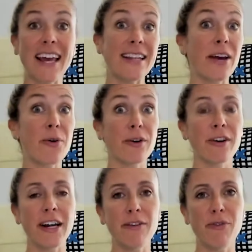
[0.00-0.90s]
and they
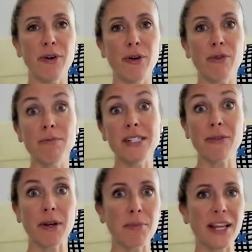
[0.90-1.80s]
order in food from
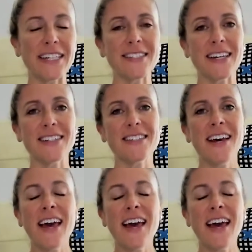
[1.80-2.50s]
different places.